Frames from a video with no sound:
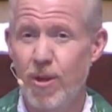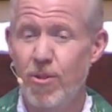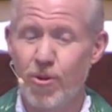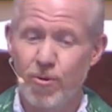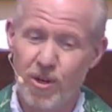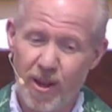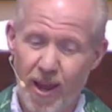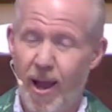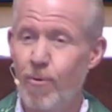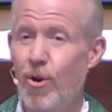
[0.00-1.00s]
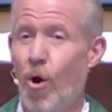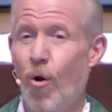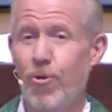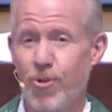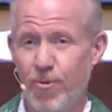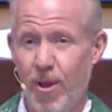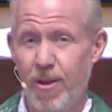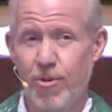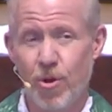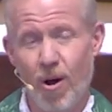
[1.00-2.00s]
And so today, I would also
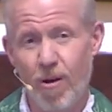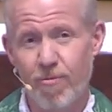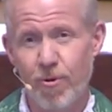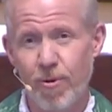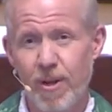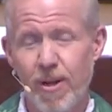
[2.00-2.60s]
like to offer